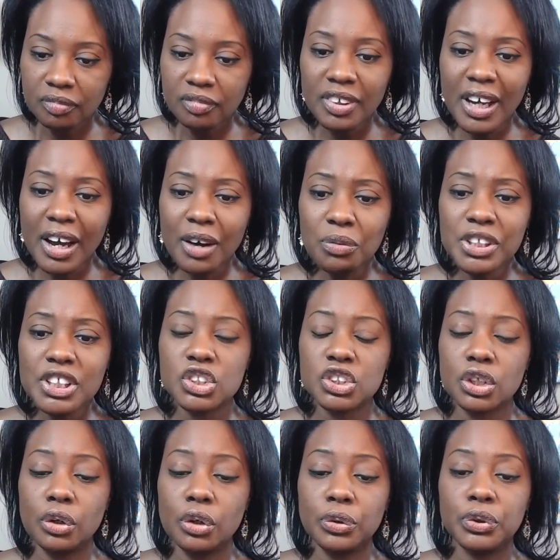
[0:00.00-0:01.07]
I want to
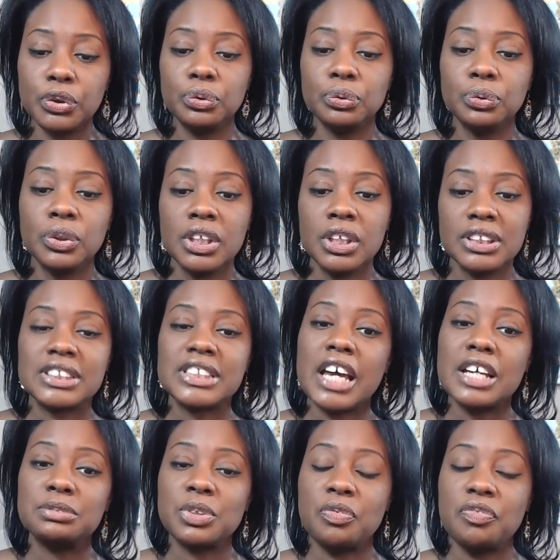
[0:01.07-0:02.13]
show you the
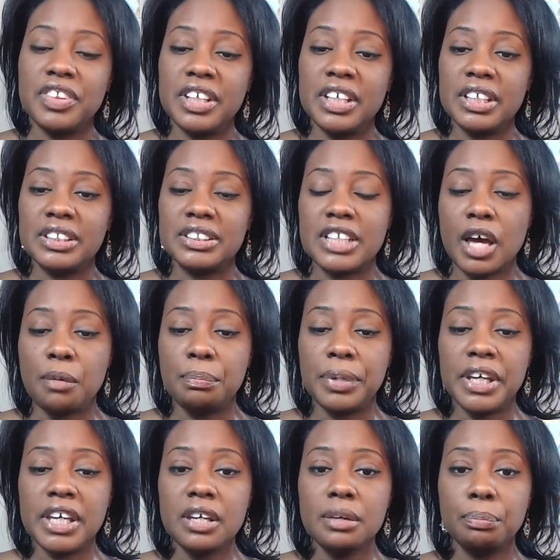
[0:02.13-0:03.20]
types of things that
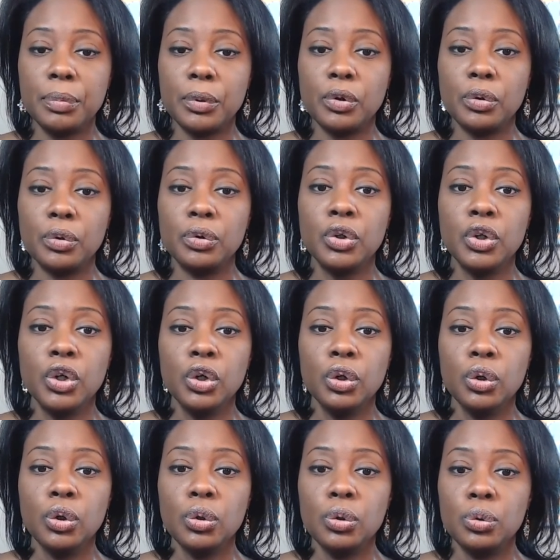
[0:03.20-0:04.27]
people
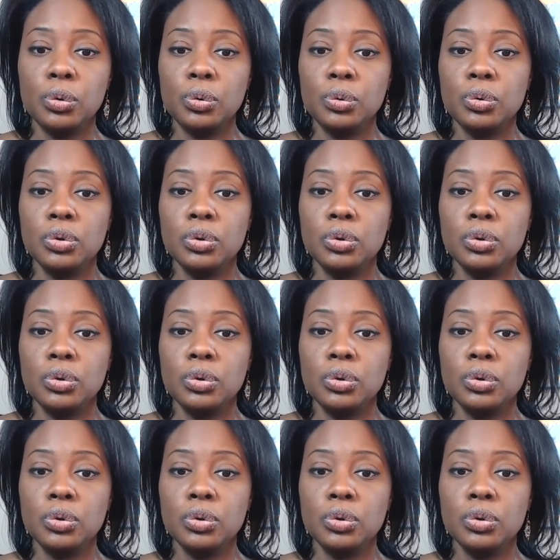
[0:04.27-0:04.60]
who